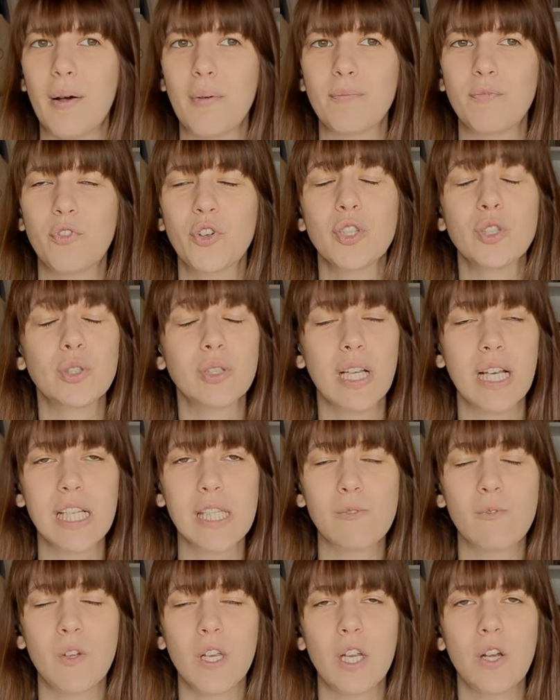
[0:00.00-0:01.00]
for
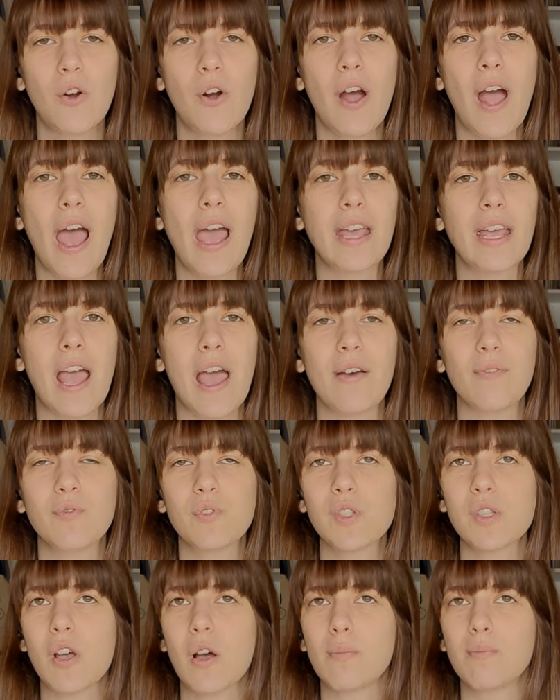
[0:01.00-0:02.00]
today's video, I have
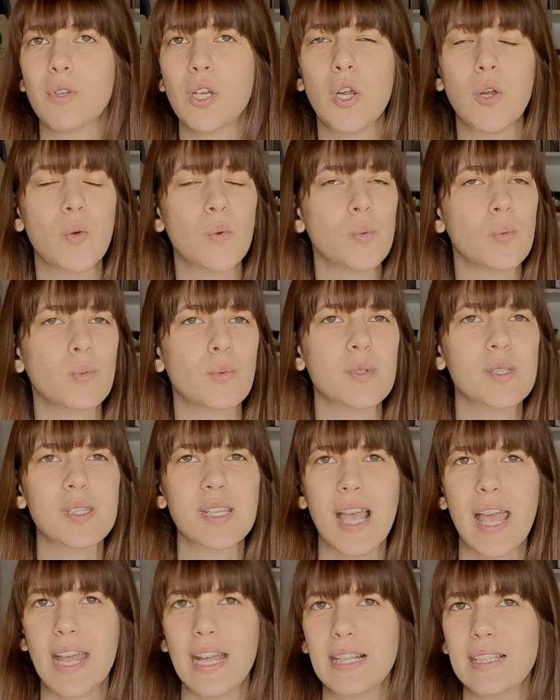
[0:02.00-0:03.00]
some new
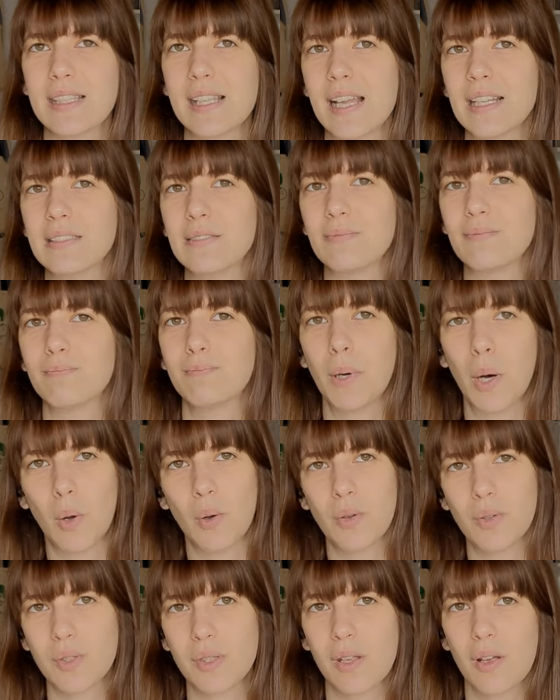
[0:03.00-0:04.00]
skeins and
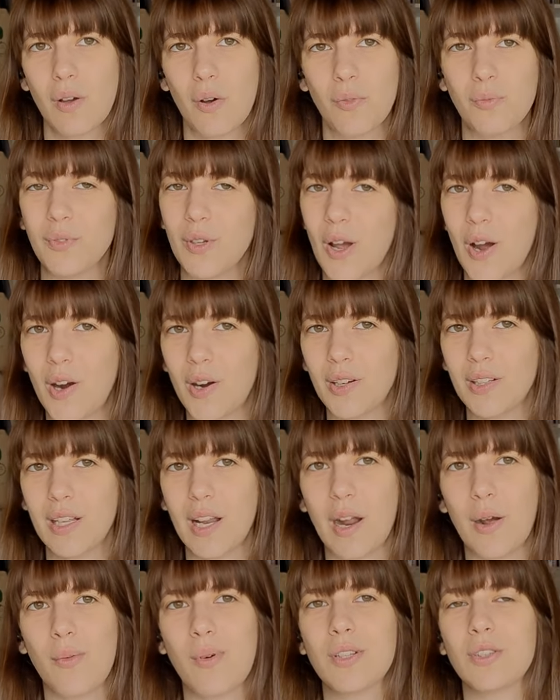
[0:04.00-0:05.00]
balls of yarn
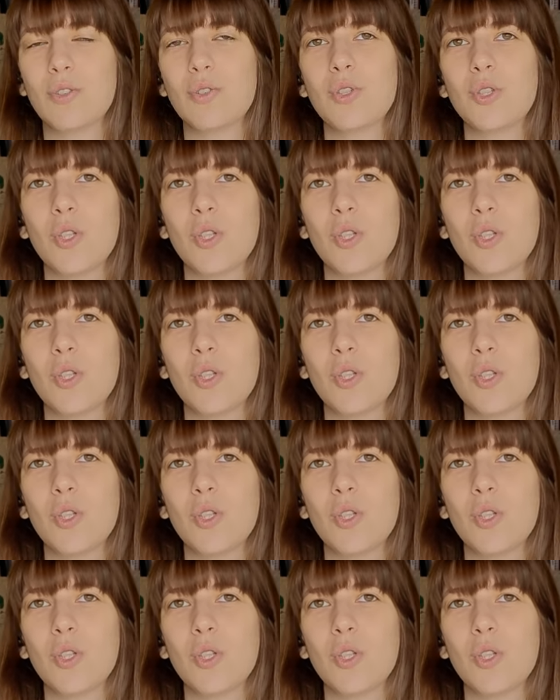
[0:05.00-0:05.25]
that I want to